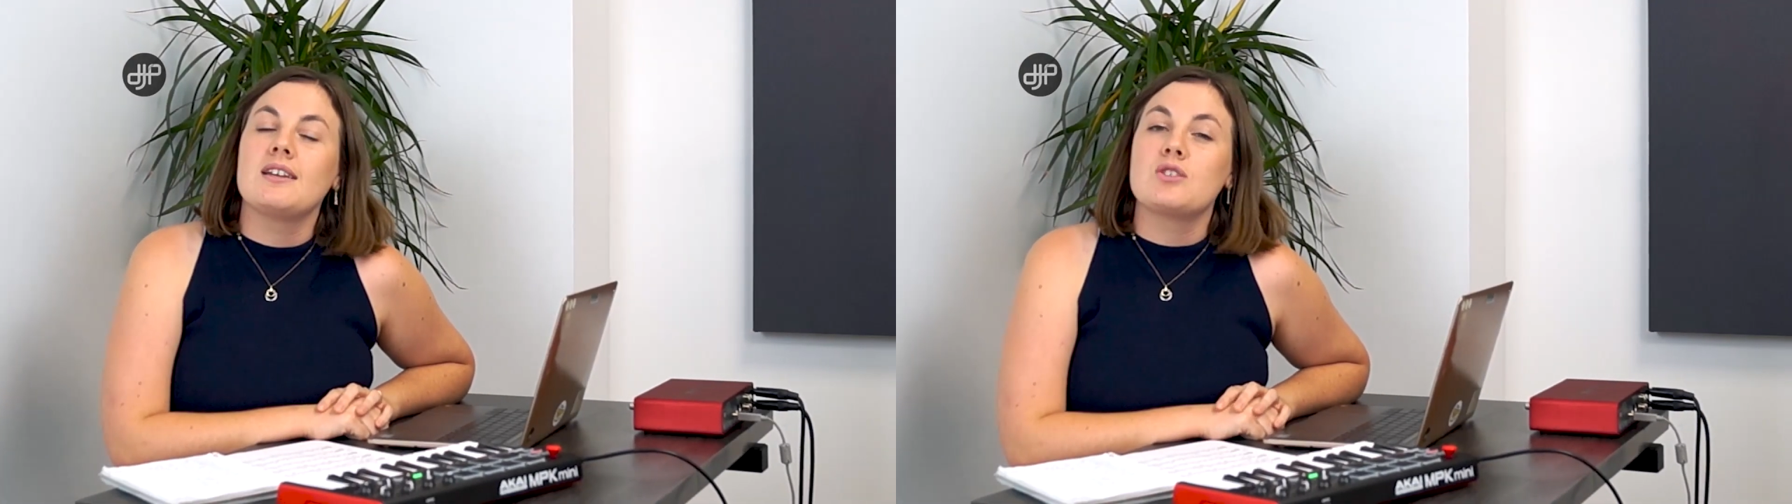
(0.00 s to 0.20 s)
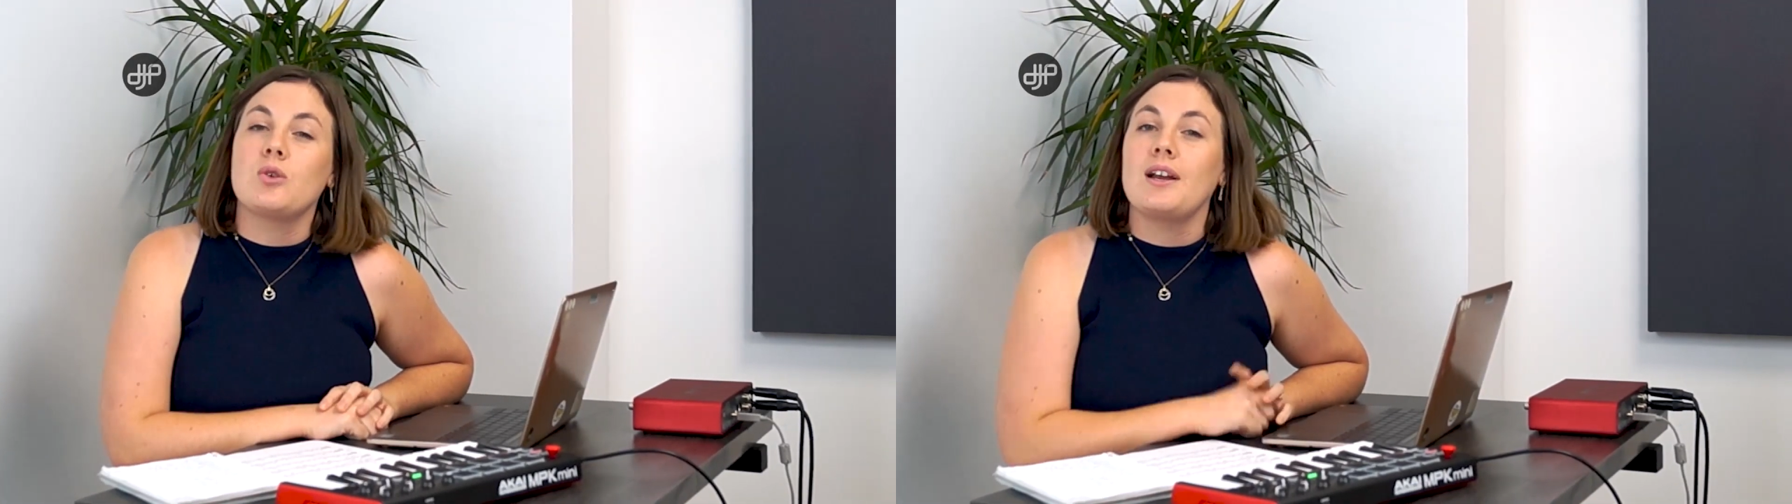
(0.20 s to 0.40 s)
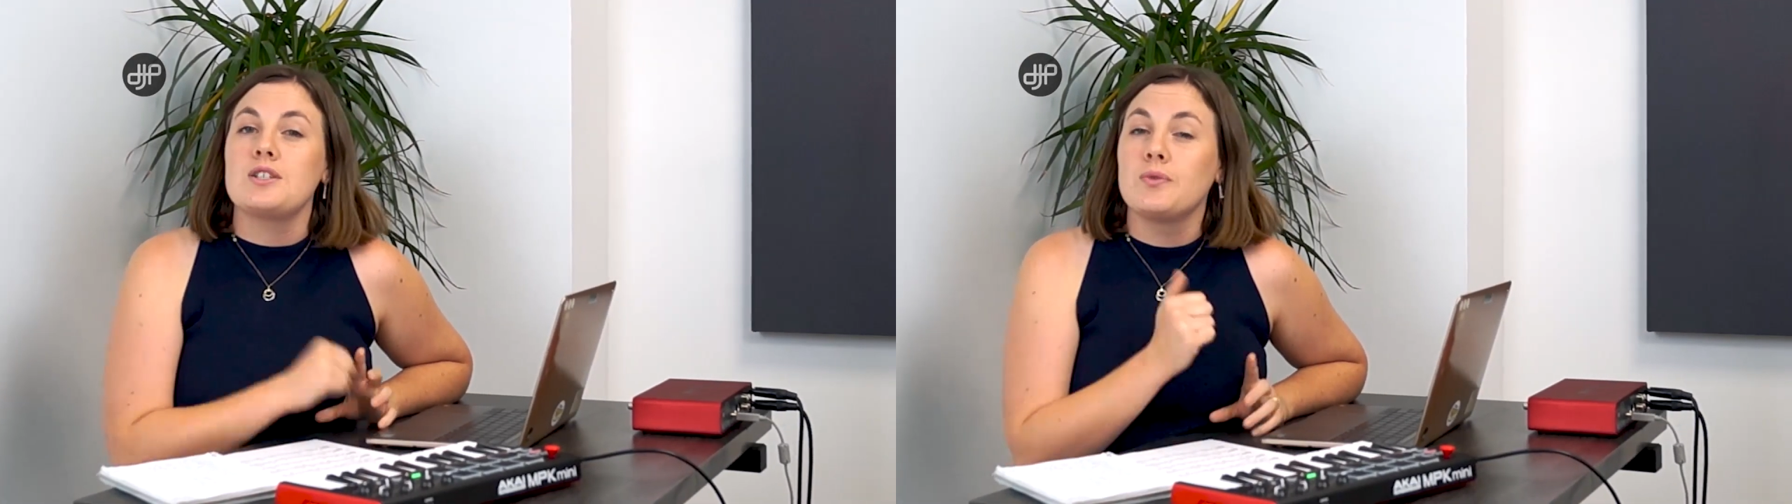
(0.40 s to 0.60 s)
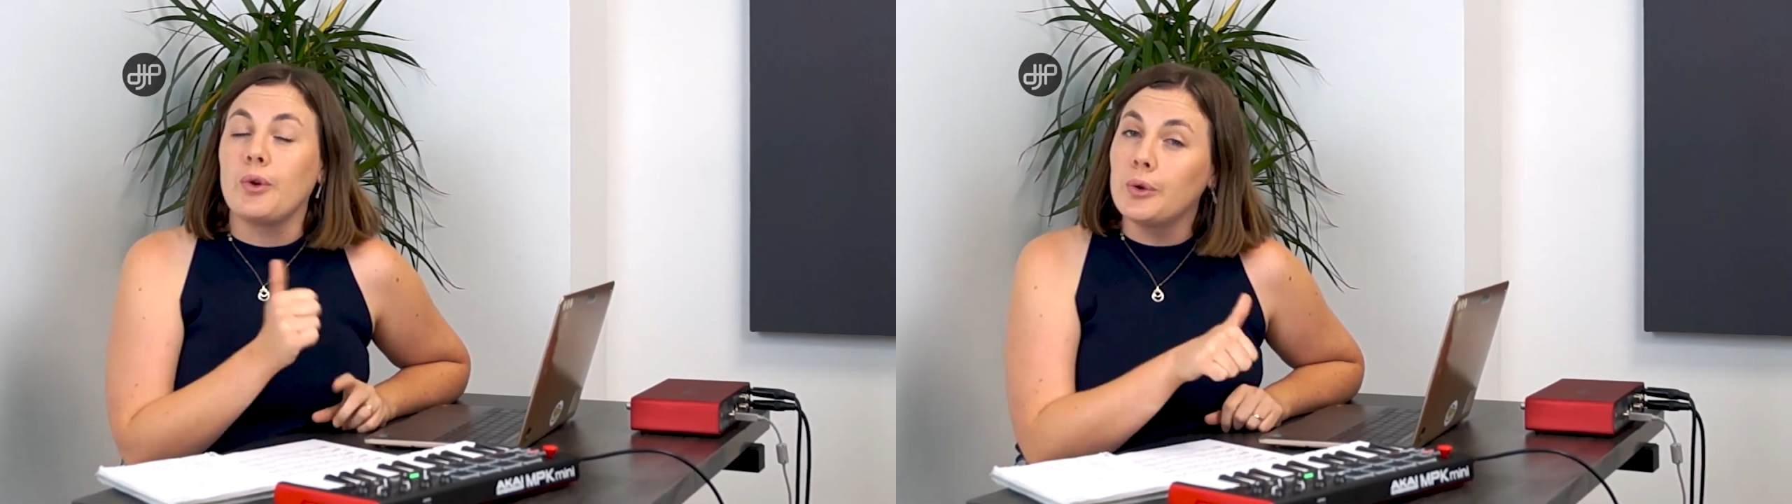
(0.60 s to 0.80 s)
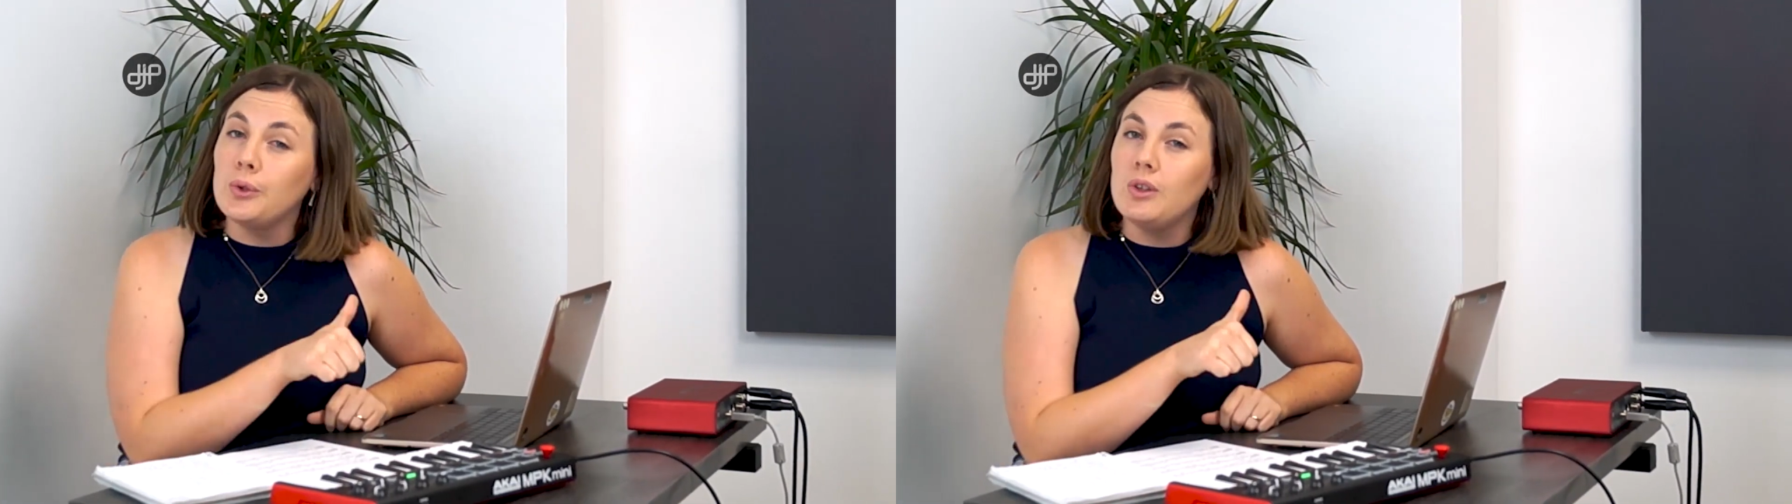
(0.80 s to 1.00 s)
a scratch
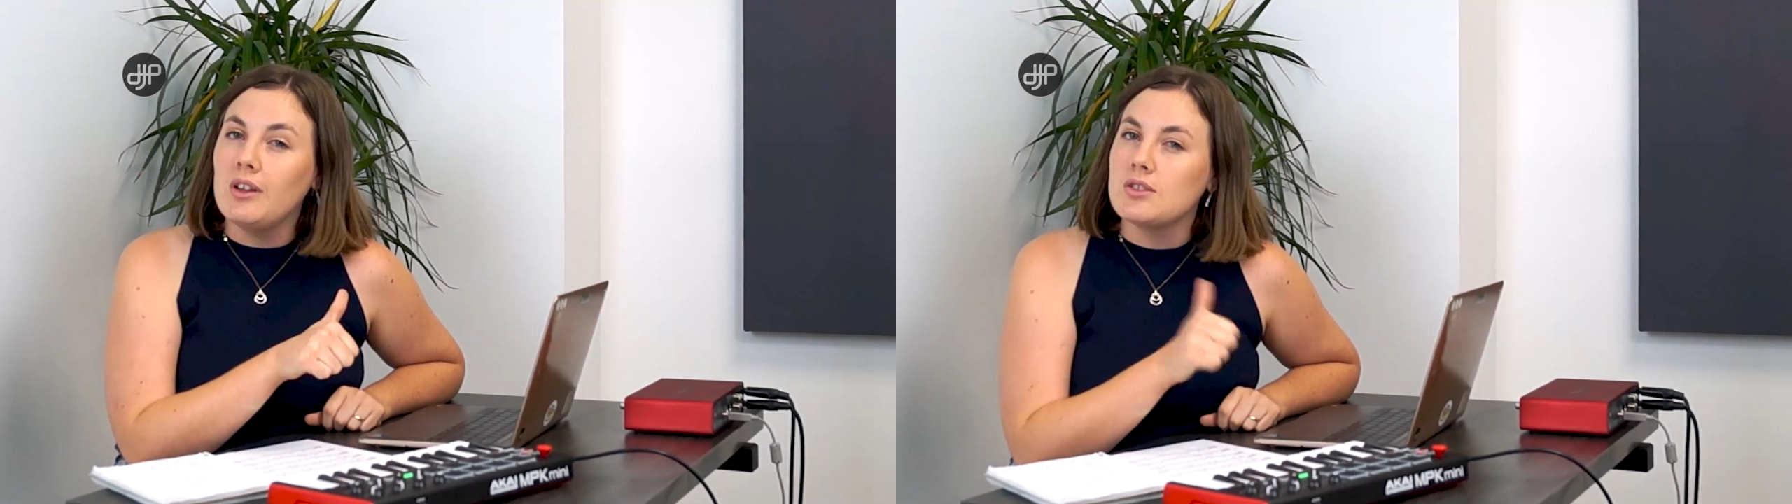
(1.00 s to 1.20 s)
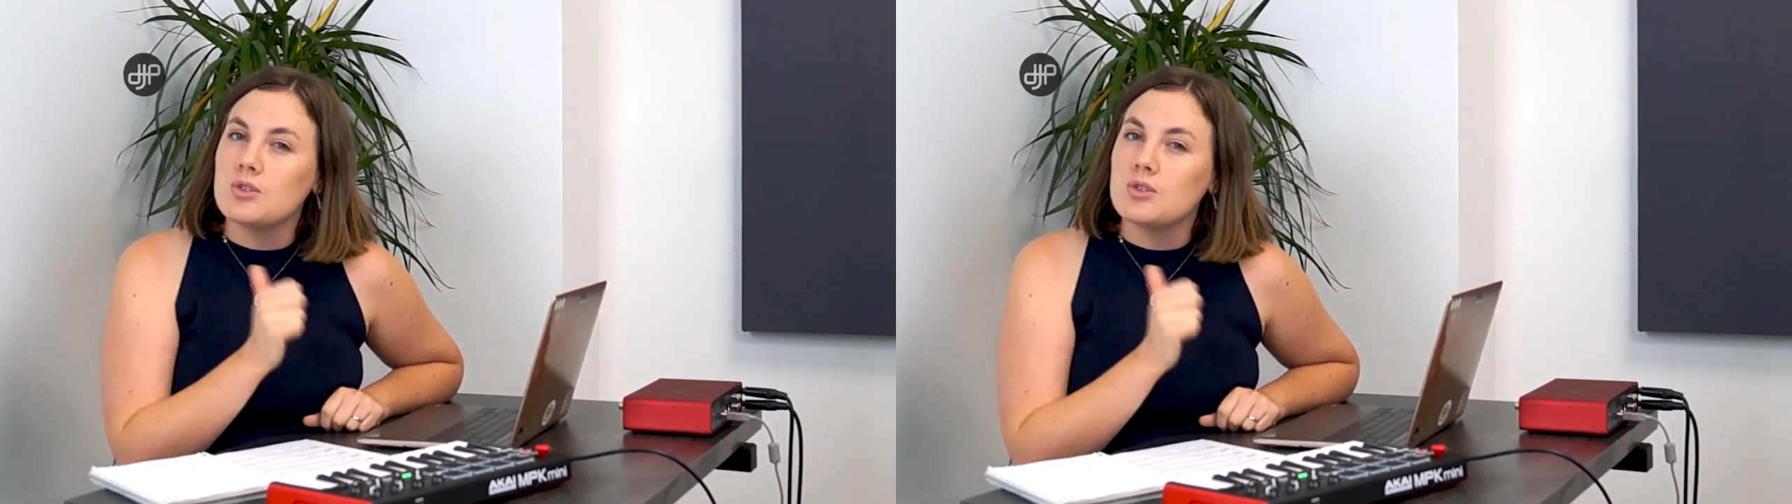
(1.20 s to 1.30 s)
vocal and a